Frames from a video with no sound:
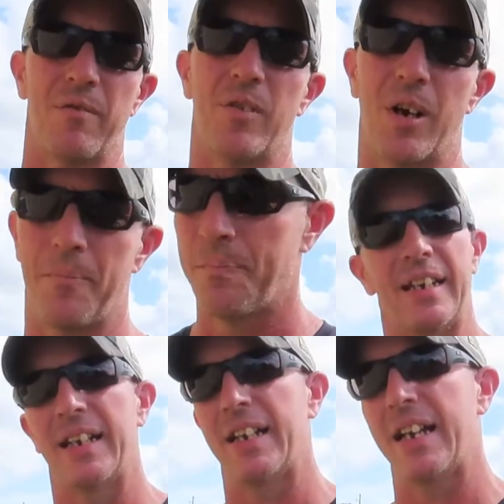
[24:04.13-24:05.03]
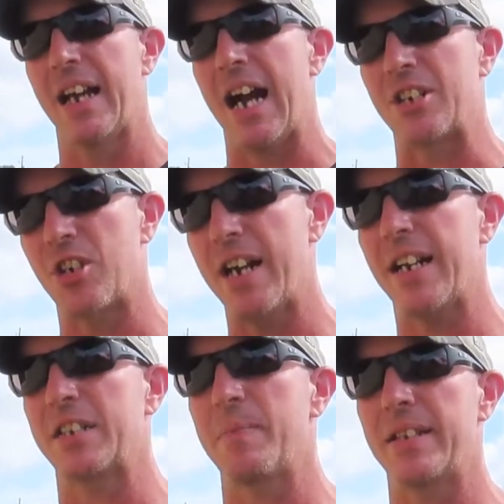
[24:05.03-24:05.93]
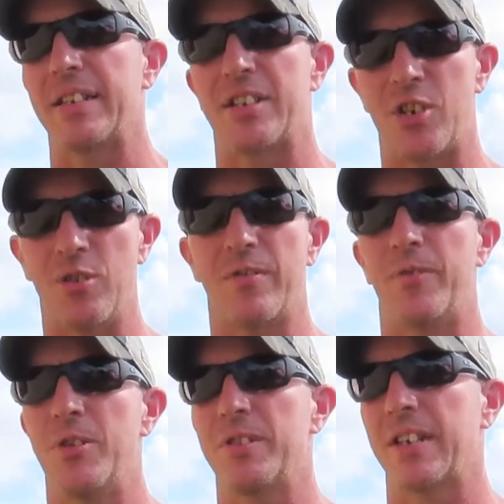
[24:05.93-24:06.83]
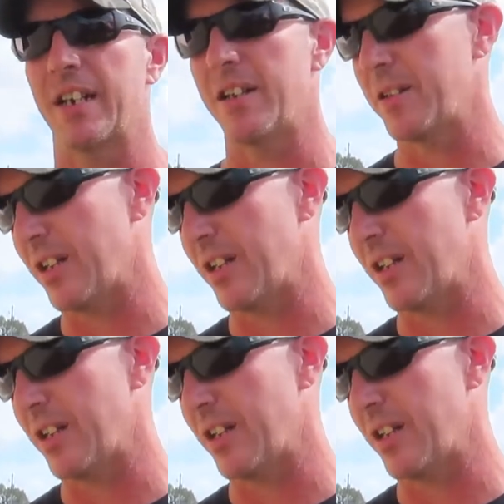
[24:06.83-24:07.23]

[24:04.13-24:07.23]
up front. I tried not to make this too confusing. I